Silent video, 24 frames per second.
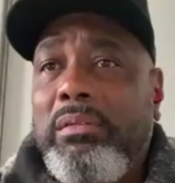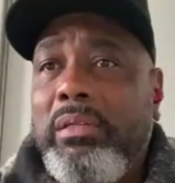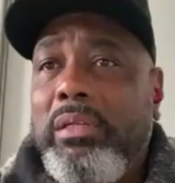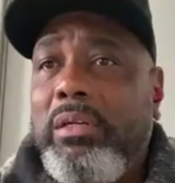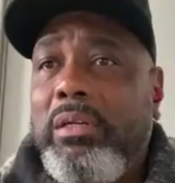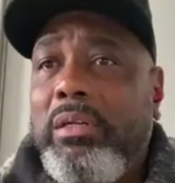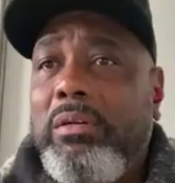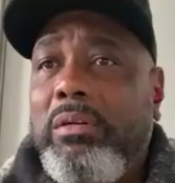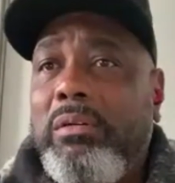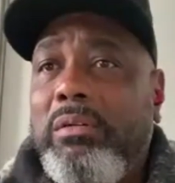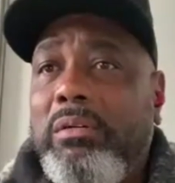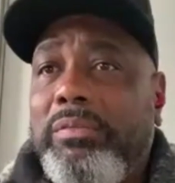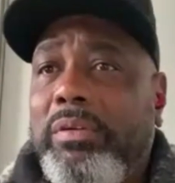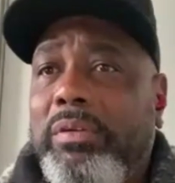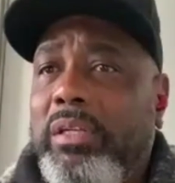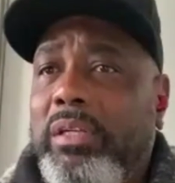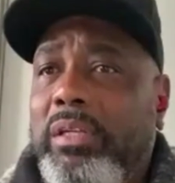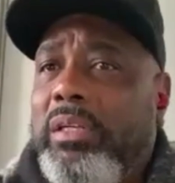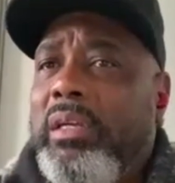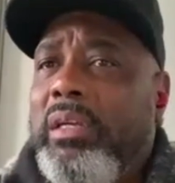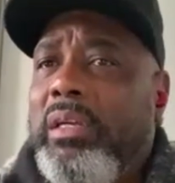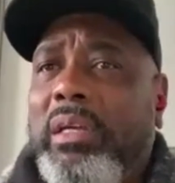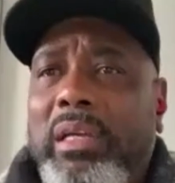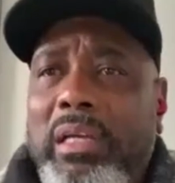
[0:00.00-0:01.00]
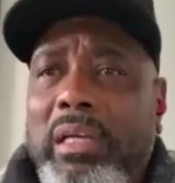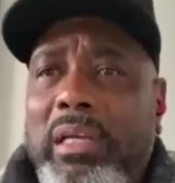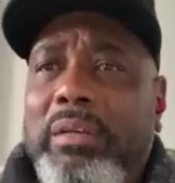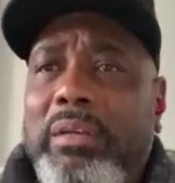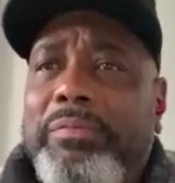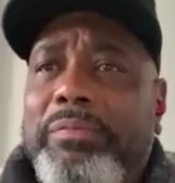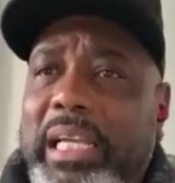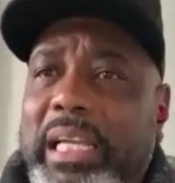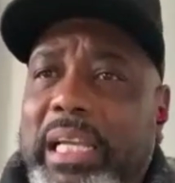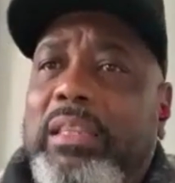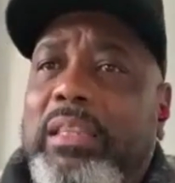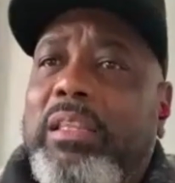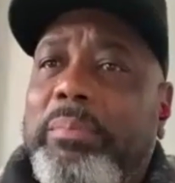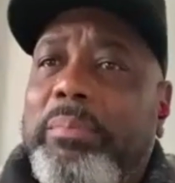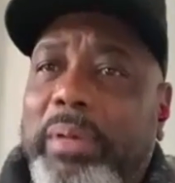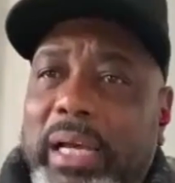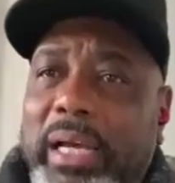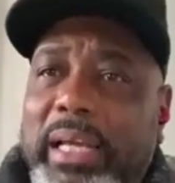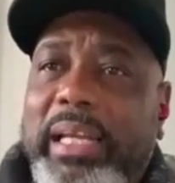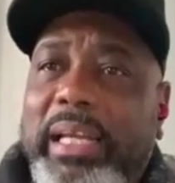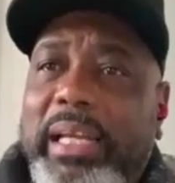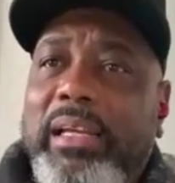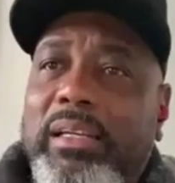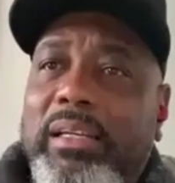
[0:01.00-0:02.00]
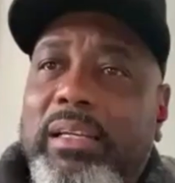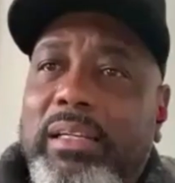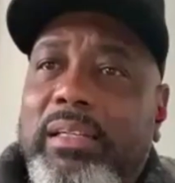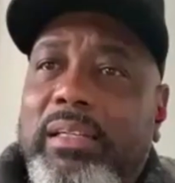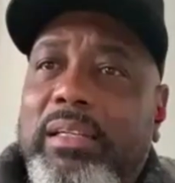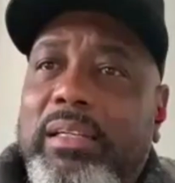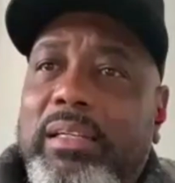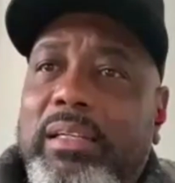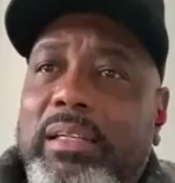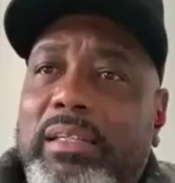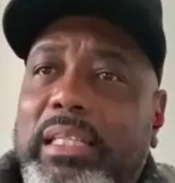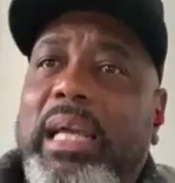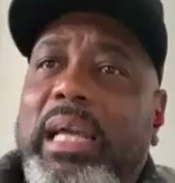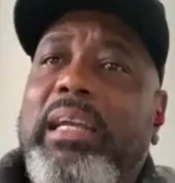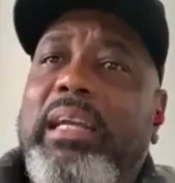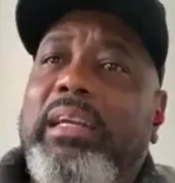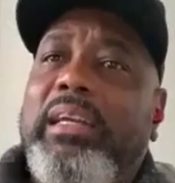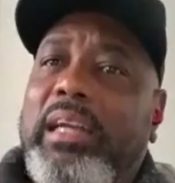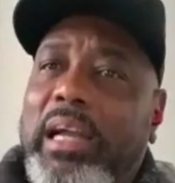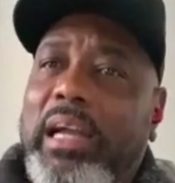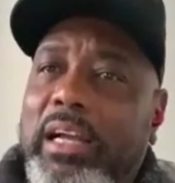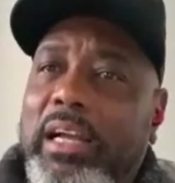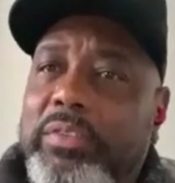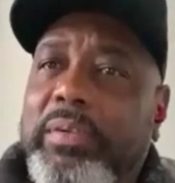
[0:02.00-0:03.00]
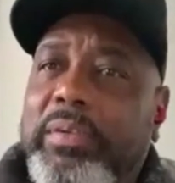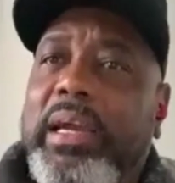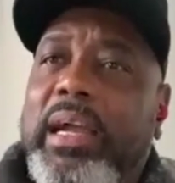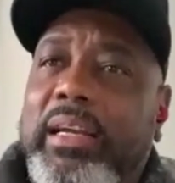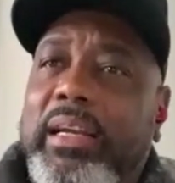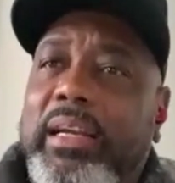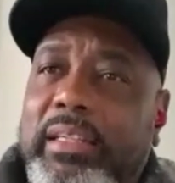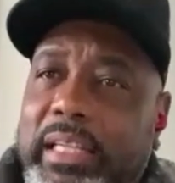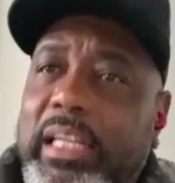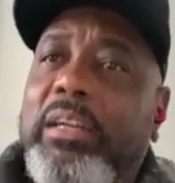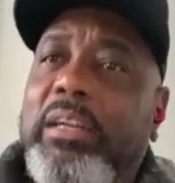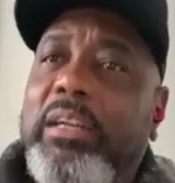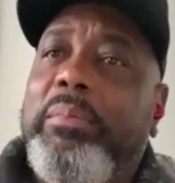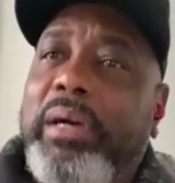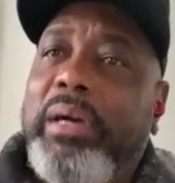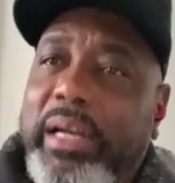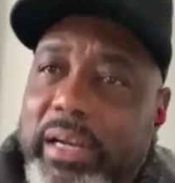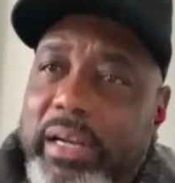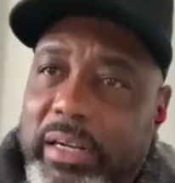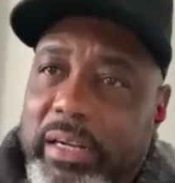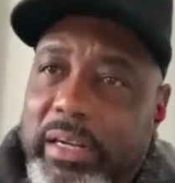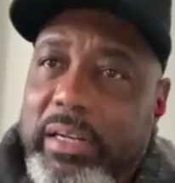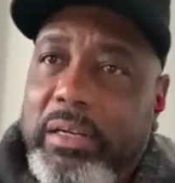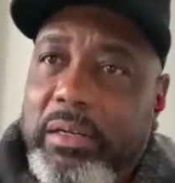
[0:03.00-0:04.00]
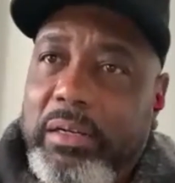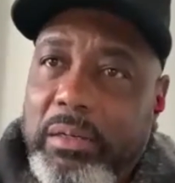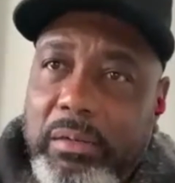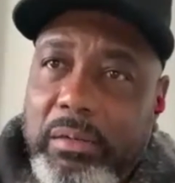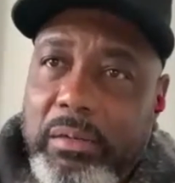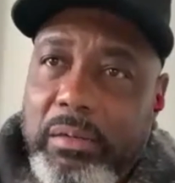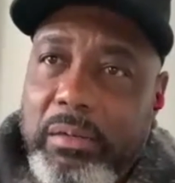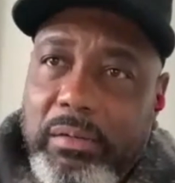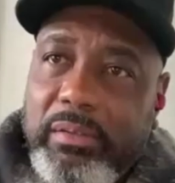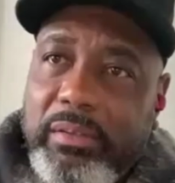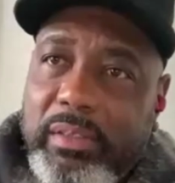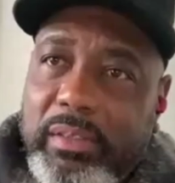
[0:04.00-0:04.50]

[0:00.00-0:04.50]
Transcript: You know, forget the money. Sign the contract. Then the money will come.